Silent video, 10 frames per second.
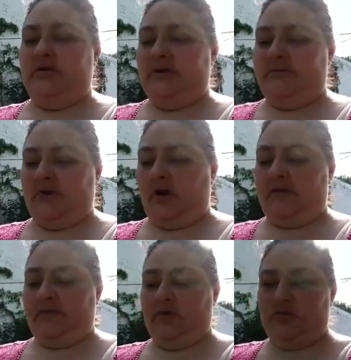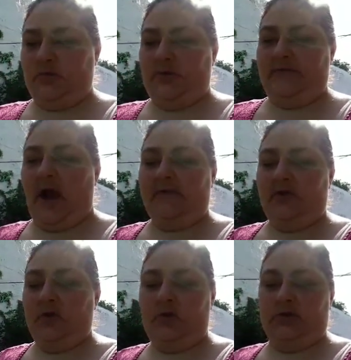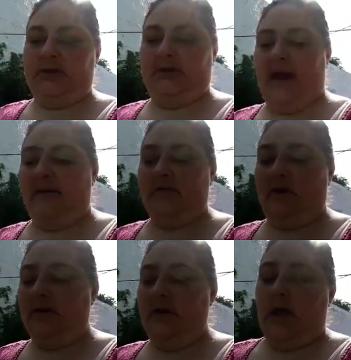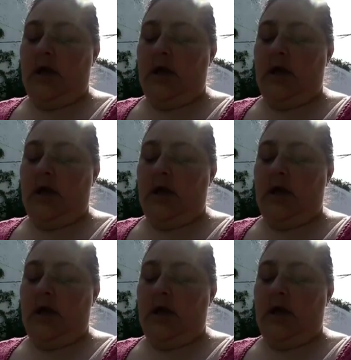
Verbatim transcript: different dog foods. We I've Googled it. I've done.